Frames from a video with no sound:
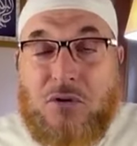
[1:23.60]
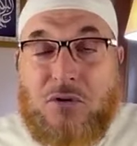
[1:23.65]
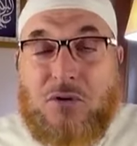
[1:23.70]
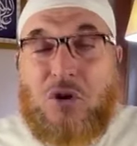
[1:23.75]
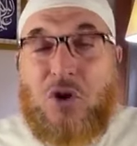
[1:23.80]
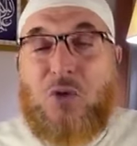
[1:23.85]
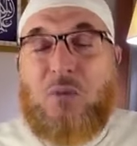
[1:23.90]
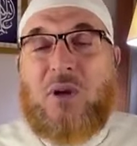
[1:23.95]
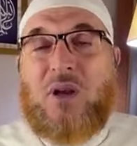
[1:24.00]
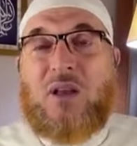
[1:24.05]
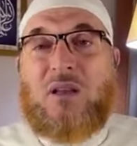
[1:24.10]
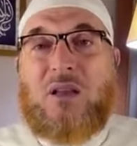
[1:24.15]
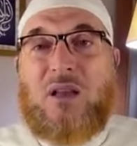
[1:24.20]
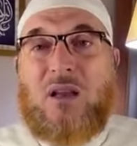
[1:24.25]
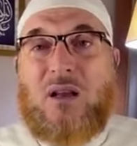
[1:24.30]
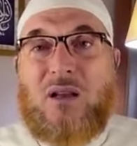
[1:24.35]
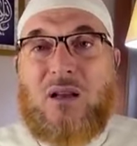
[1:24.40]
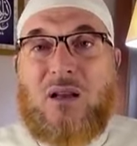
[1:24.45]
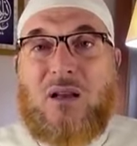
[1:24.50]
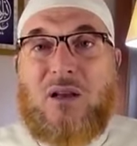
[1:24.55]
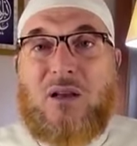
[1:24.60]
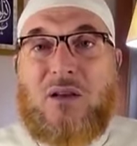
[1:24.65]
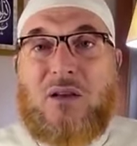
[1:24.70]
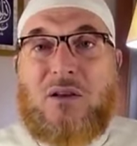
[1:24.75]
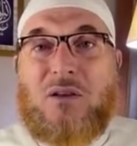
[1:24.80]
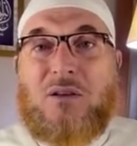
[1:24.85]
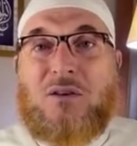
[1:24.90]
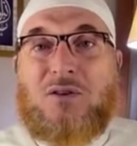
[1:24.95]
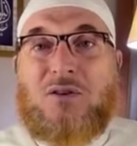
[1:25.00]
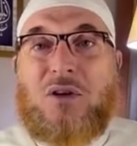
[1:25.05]
No big deal.
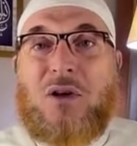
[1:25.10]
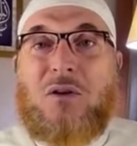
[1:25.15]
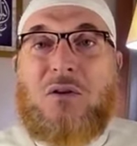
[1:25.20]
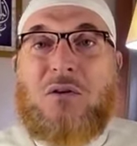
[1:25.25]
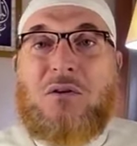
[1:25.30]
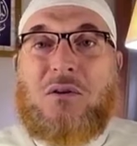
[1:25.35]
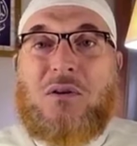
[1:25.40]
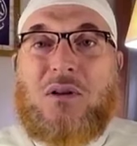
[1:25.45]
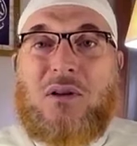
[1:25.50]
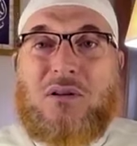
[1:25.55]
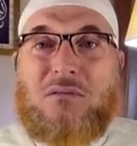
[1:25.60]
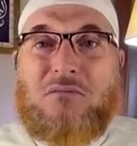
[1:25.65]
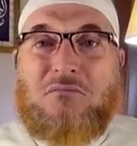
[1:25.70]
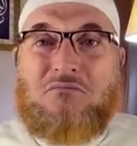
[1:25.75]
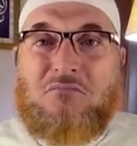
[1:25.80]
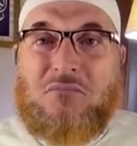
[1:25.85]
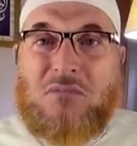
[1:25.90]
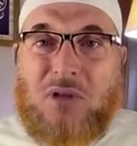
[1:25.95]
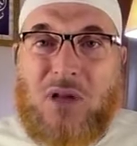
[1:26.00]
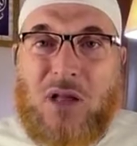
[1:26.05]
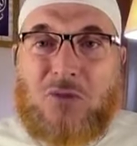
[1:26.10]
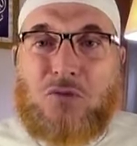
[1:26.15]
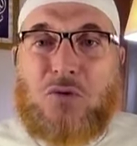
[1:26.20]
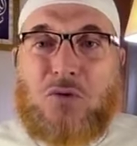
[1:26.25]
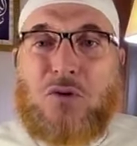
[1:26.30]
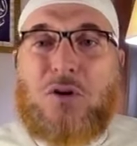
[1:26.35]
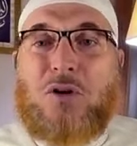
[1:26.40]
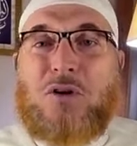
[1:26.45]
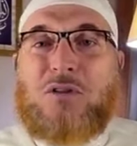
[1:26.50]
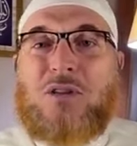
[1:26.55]
So, not
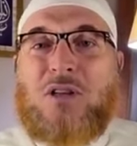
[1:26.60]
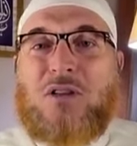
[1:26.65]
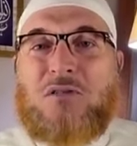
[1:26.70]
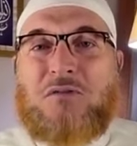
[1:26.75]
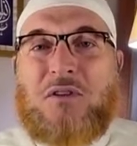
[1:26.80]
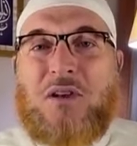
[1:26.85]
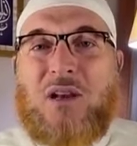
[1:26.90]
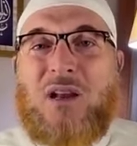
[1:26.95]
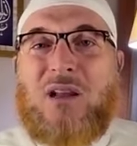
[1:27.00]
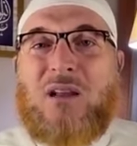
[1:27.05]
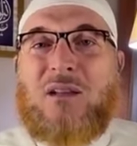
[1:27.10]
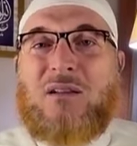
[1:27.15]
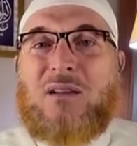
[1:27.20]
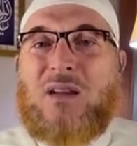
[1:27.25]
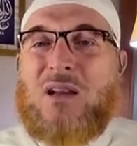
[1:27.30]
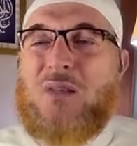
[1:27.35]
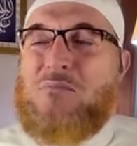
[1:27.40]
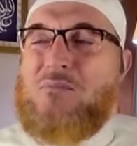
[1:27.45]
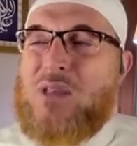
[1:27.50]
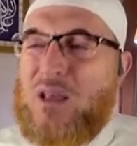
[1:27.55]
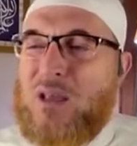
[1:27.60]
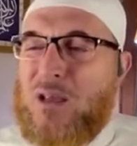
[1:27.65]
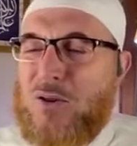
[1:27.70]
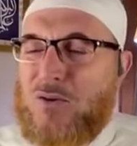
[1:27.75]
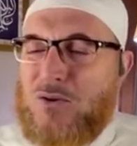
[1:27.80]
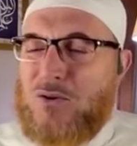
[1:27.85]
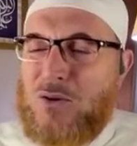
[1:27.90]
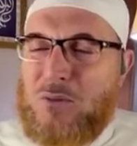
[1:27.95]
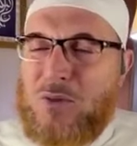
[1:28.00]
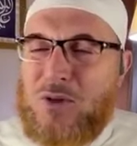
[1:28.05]
to hurt his feeling, tell him, thank
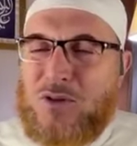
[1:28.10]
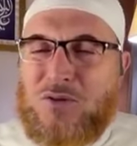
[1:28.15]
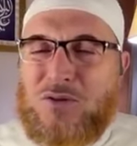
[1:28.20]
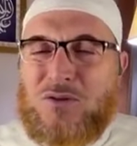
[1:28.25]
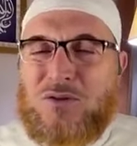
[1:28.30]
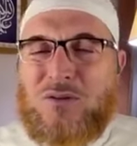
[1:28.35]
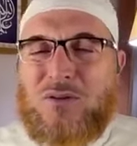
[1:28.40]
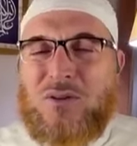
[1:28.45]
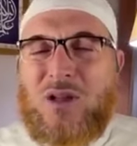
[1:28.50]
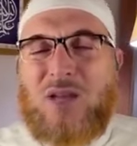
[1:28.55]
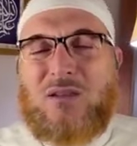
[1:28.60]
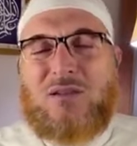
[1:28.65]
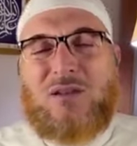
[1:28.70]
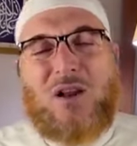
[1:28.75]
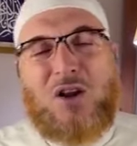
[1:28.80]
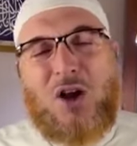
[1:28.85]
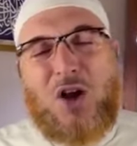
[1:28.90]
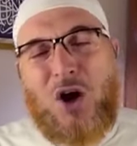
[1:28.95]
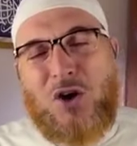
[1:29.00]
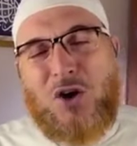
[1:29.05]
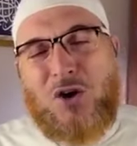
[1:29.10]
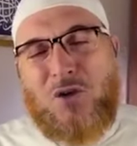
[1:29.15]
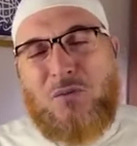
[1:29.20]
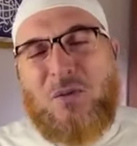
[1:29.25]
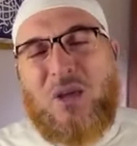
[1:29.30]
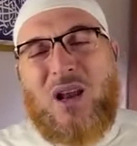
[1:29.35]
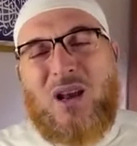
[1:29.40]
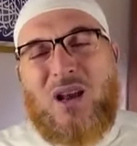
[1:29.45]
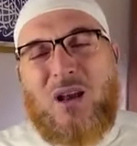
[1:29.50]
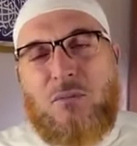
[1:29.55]
you so much. That's an honor.
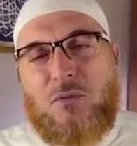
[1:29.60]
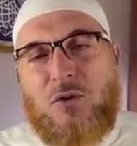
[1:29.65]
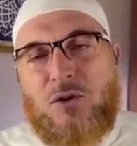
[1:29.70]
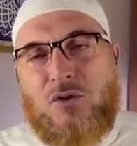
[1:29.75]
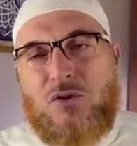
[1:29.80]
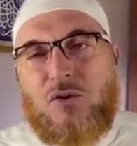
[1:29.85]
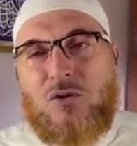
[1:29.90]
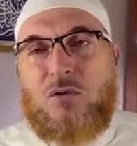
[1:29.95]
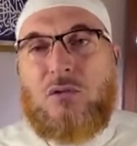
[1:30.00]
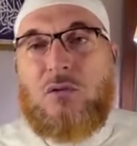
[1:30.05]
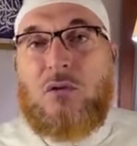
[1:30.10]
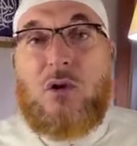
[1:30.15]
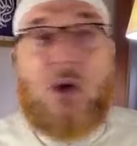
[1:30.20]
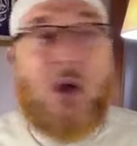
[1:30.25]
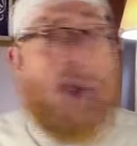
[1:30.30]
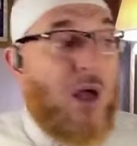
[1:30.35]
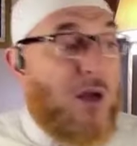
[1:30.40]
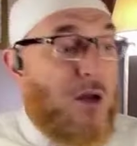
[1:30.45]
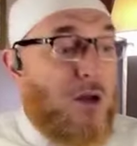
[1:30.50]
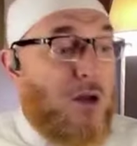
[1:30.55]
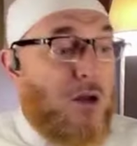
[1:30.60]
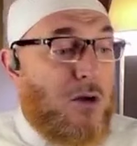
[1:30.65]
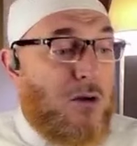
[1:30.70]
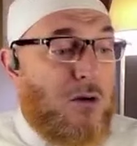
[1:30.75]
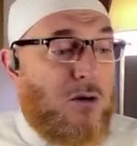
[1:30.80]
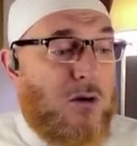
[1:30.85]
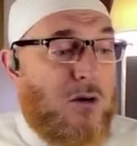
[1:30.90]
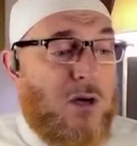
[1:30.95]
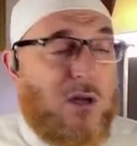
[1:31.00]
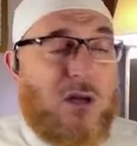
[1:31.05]
May Allah bless you. And
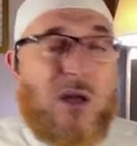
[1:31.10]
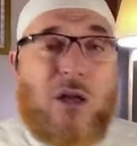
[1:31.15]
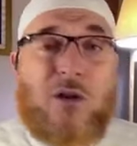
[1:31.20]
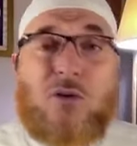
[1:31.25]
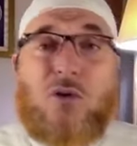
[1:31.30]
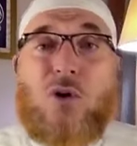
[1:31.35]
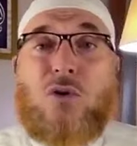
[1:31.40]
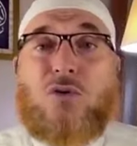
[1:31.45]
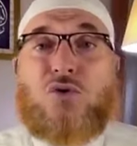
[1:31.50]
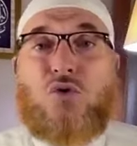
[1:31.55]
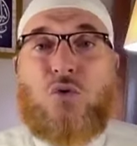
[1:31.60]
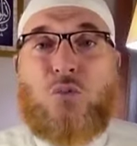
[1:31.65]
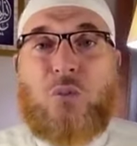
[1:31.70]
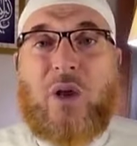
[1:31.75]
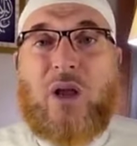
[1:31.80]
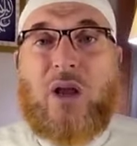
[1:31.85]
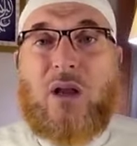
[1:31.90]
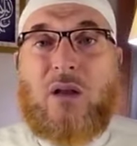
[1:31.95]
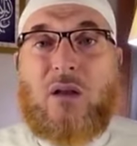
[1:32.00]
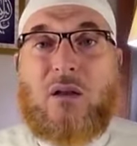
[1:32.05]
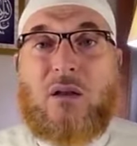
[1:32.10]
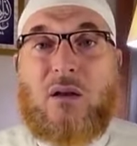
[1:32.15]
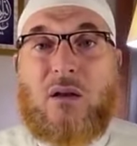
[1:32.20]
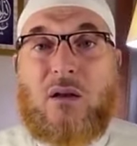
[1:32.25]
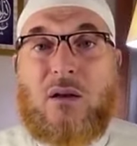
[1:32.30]
you go ahead and you also pay it.